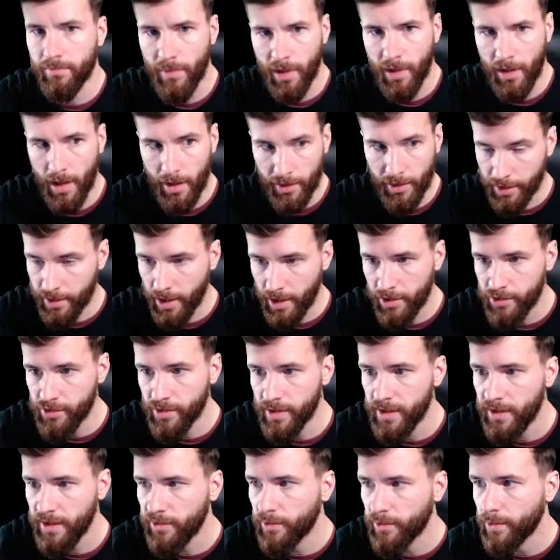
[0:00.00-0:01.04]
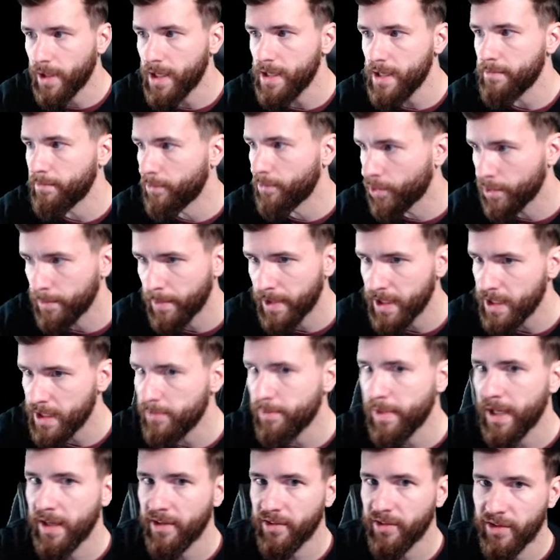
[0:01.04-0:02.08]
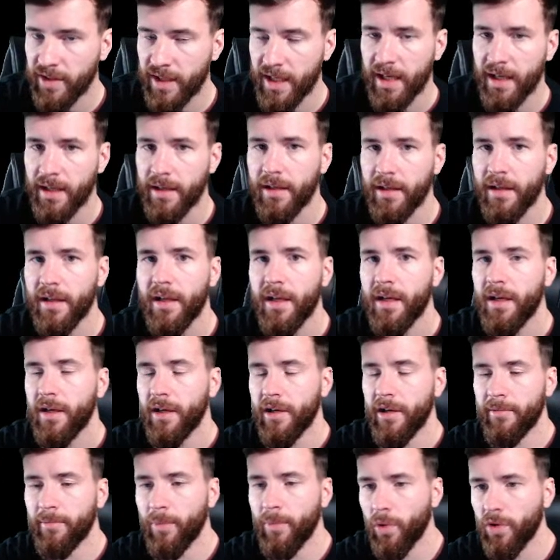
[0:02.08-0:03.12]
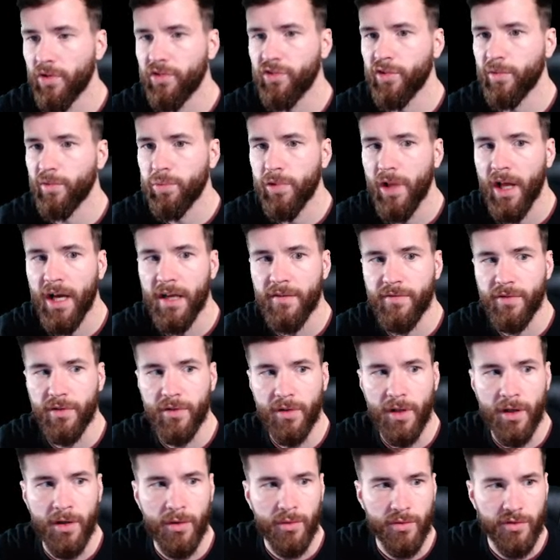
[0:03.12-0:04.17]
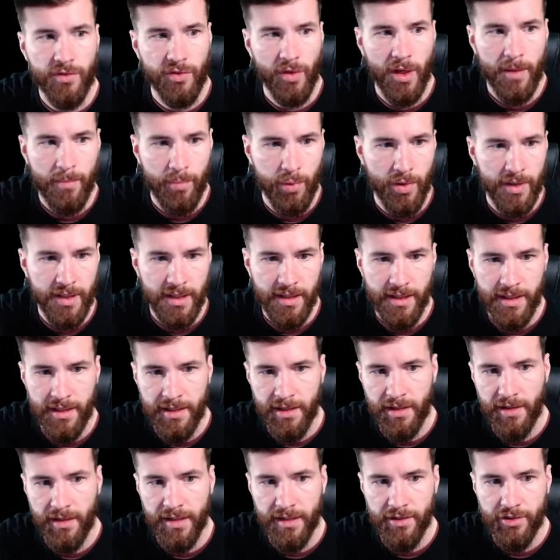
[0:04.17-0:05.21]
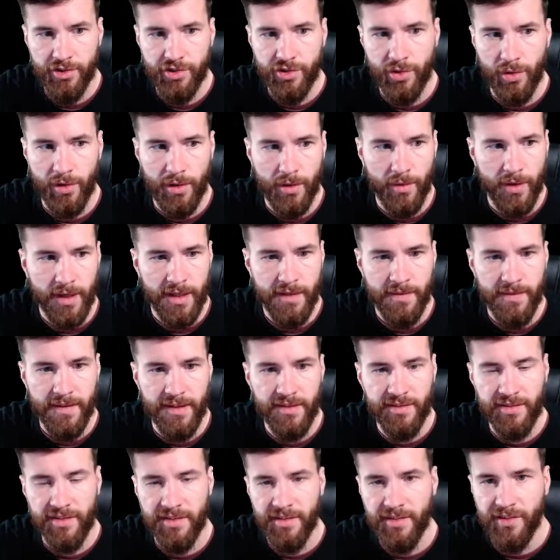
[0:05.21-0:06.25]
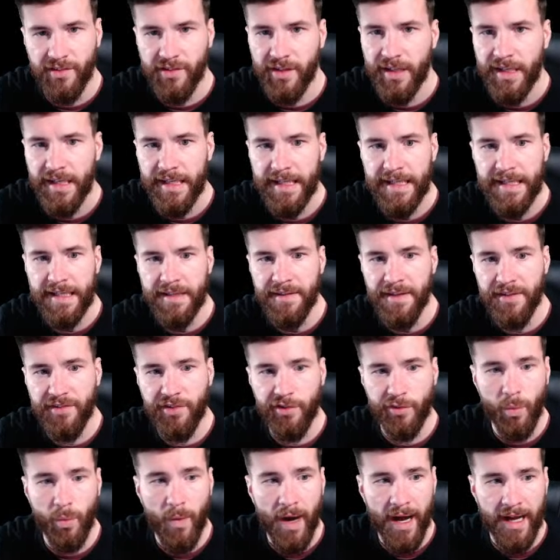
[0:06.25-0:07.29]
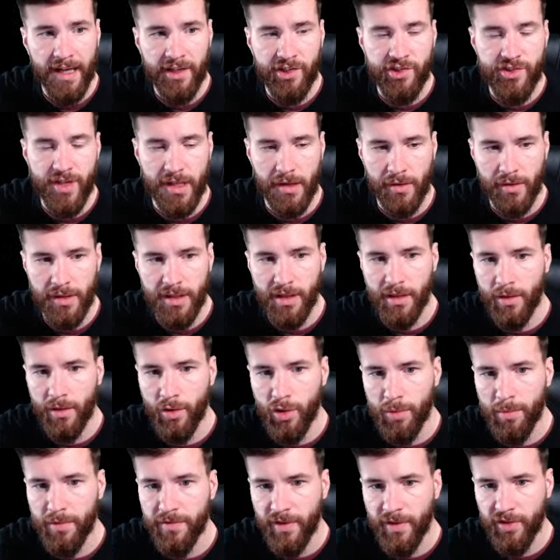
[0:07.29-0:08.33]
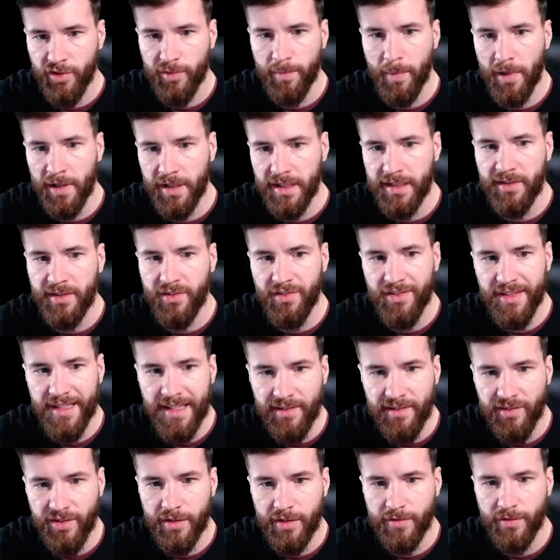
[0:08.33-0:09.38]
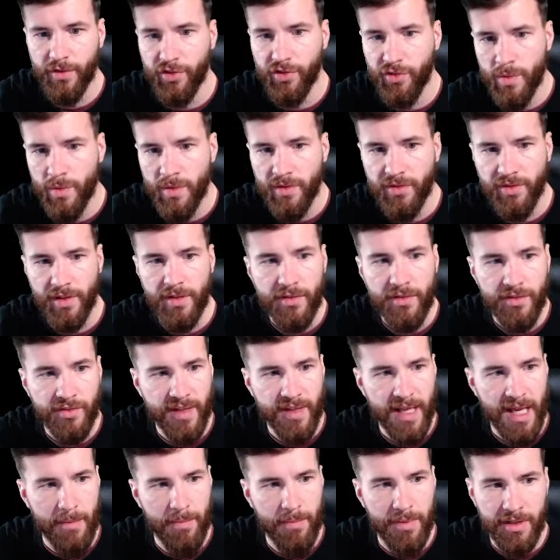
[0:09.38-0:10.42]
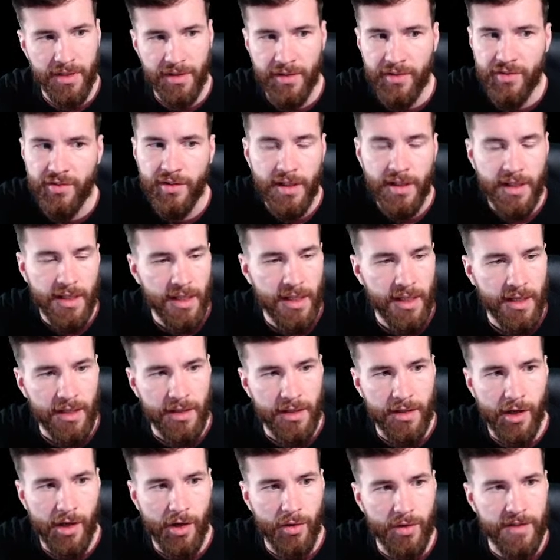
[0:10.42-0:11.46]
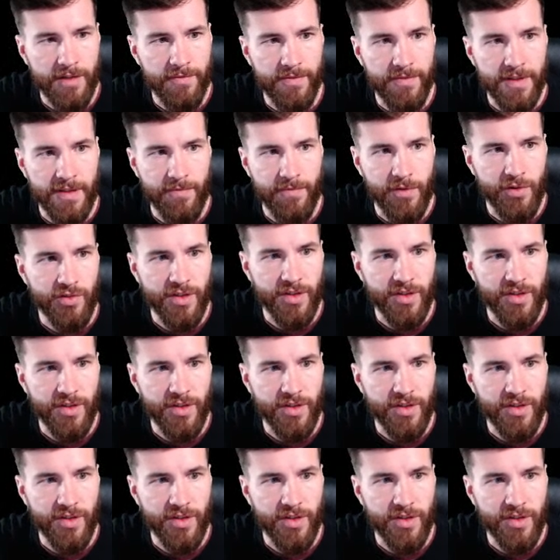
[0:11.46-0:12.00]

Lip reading: other countries, right, more money in banks again, more supply for loans. So I put here in short, right, this is why generally the loanable funds market is easy for students to understand, because if there's